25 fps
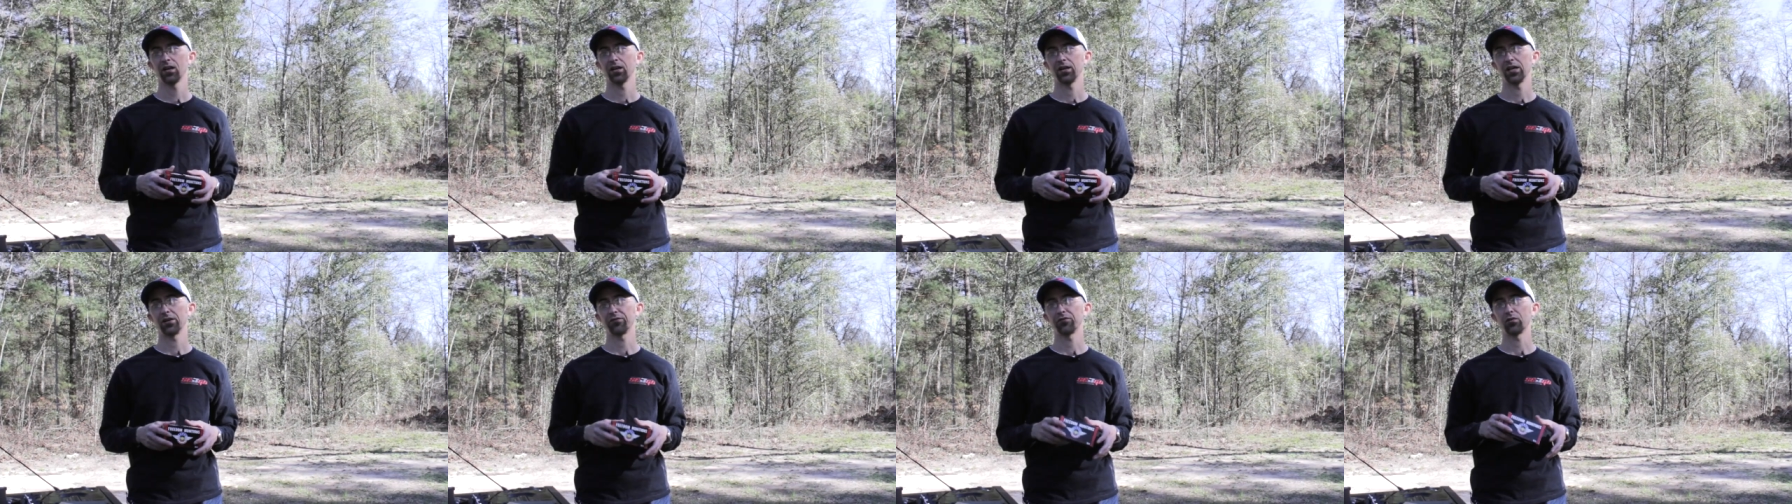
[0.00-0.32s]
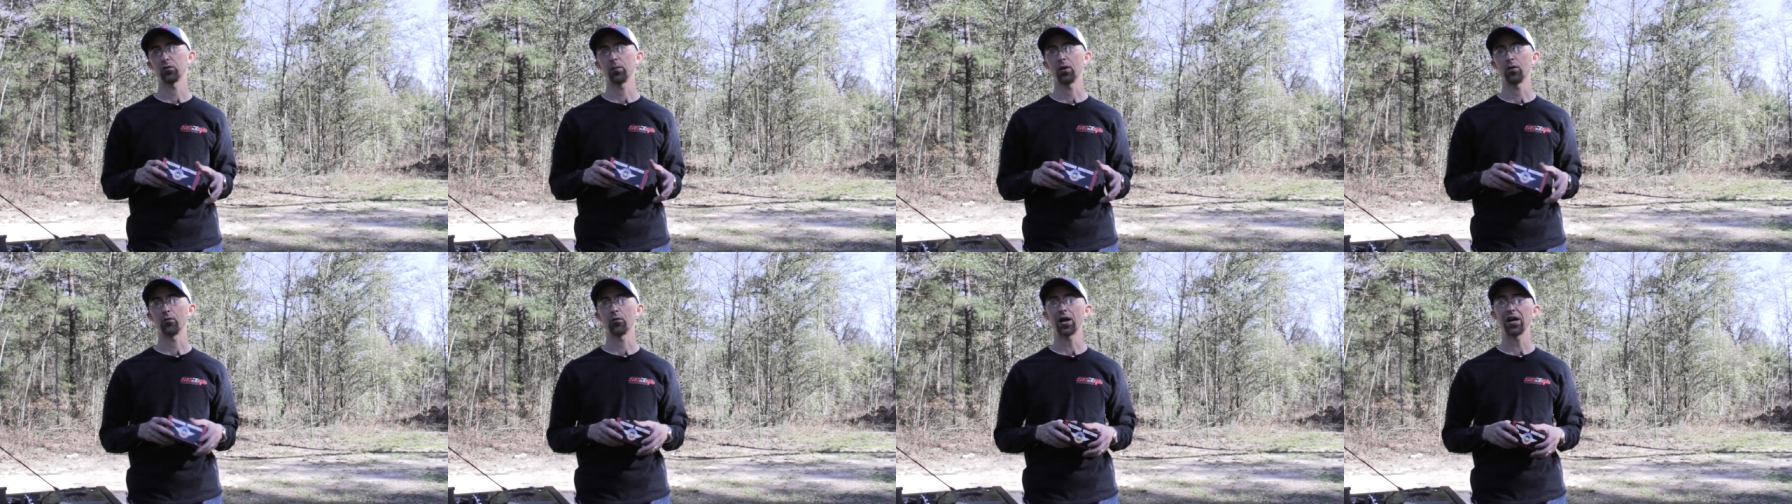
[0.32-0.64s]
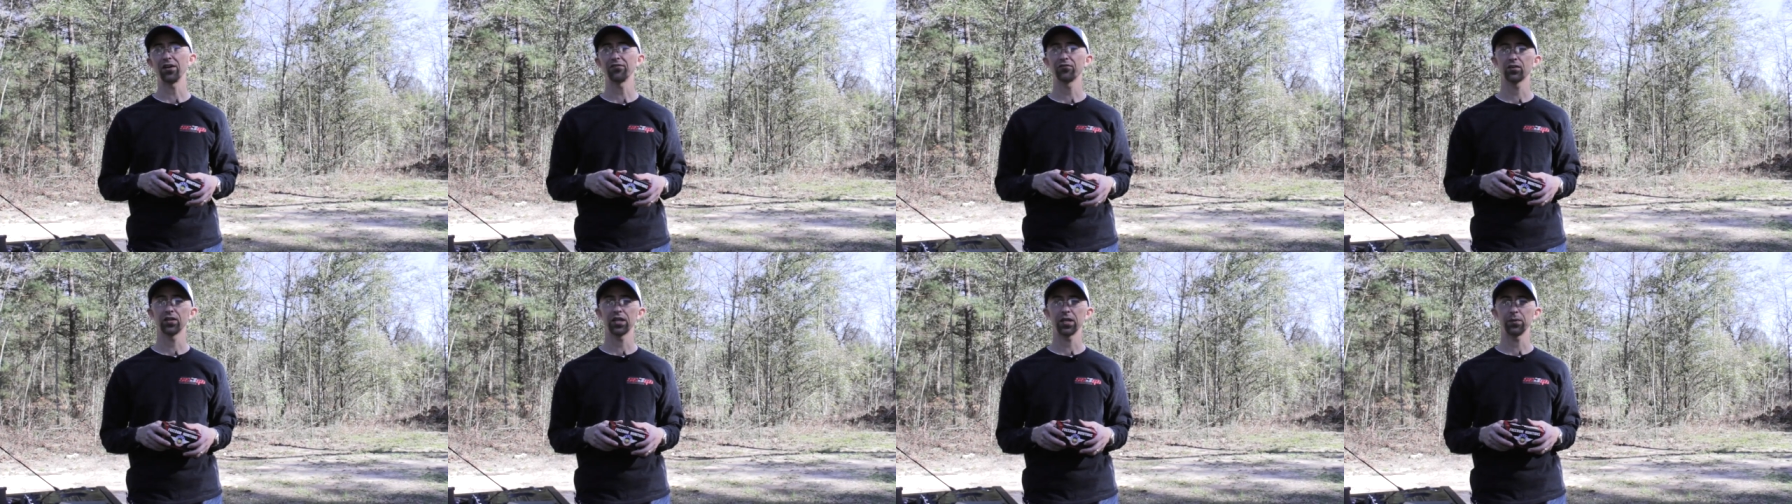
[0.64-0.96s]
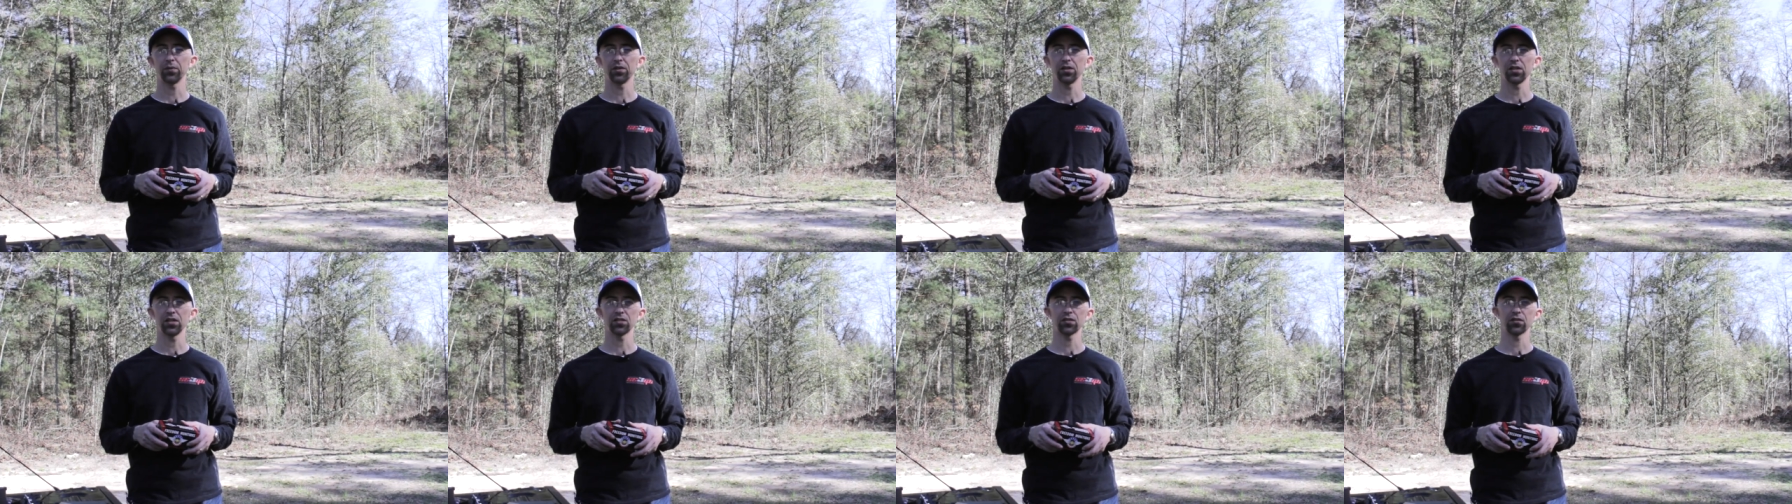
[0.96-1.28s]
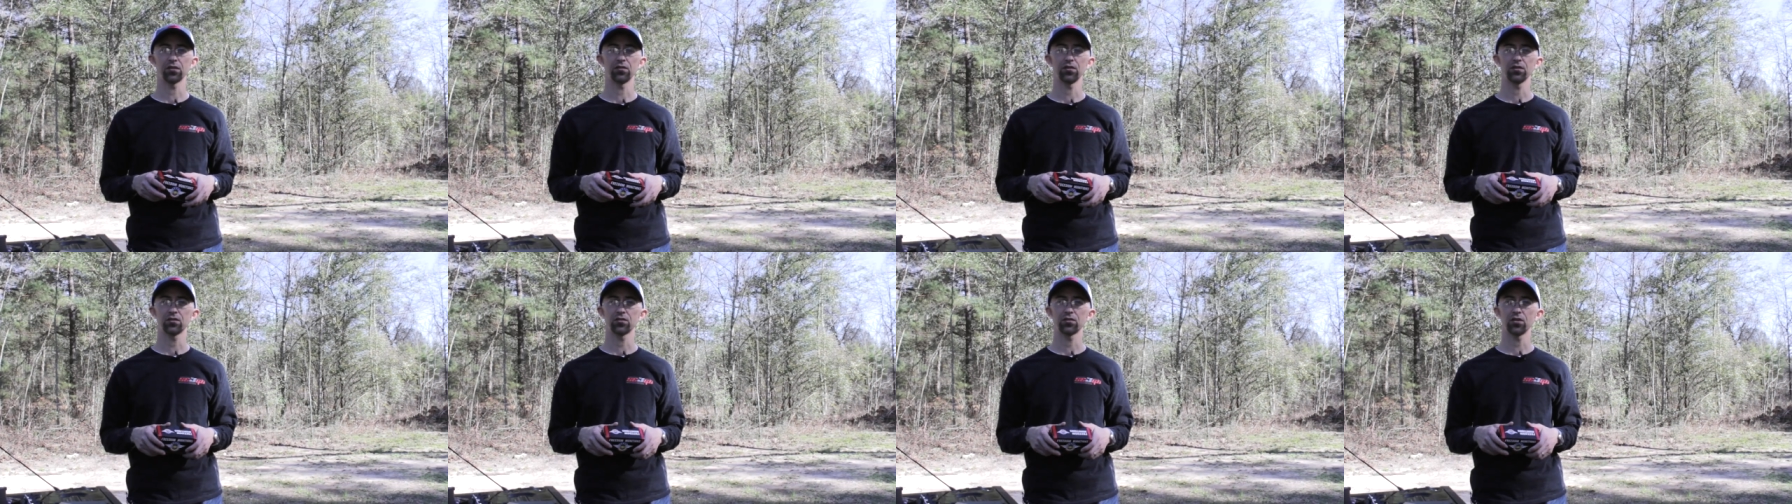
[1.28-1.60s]
Now for my rifle
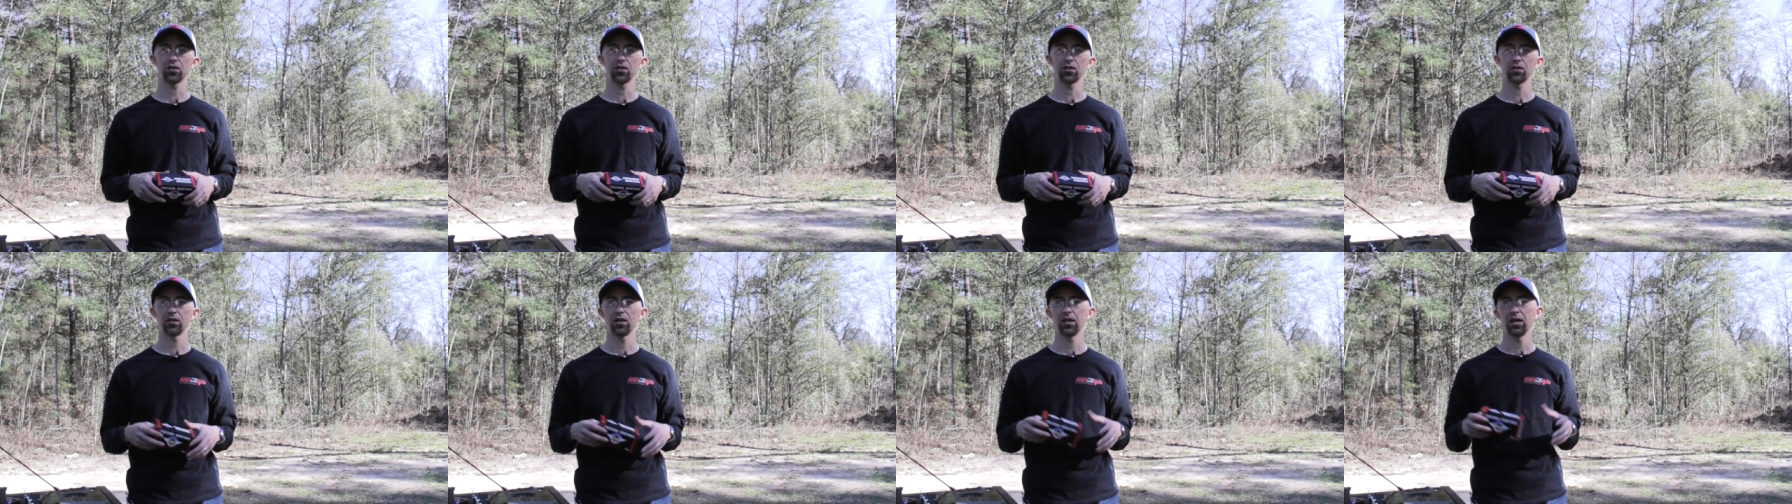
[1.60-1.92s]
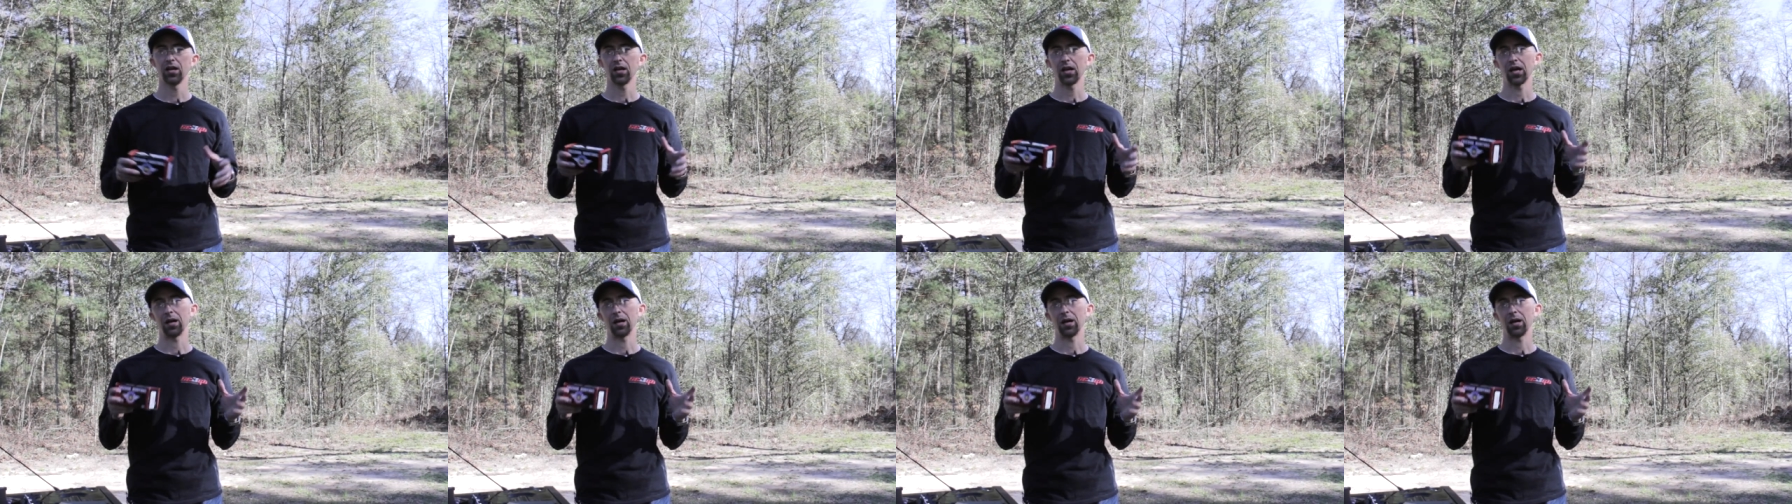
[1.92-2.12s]
ammunition this year,